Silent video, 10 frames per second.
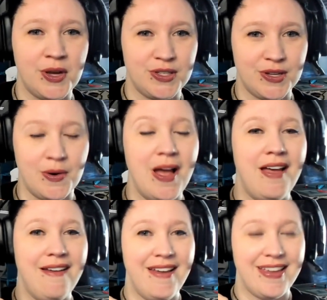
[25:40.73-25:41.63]
So,
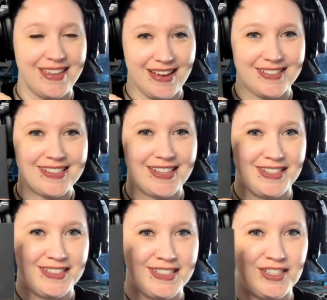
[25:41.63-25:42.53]
yes, I
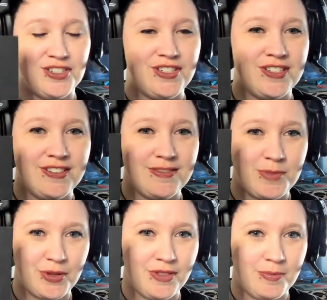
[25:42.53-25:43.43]
stitched
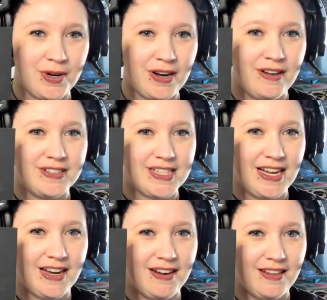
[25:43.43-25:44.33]
both the birds
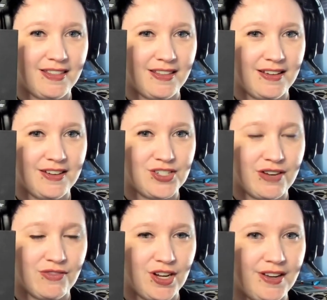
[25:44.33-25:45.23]
and the
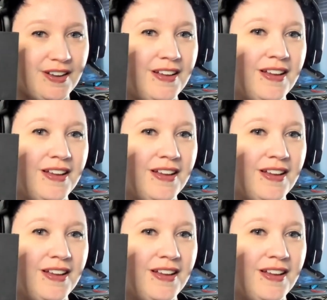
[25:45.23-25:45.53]
chevron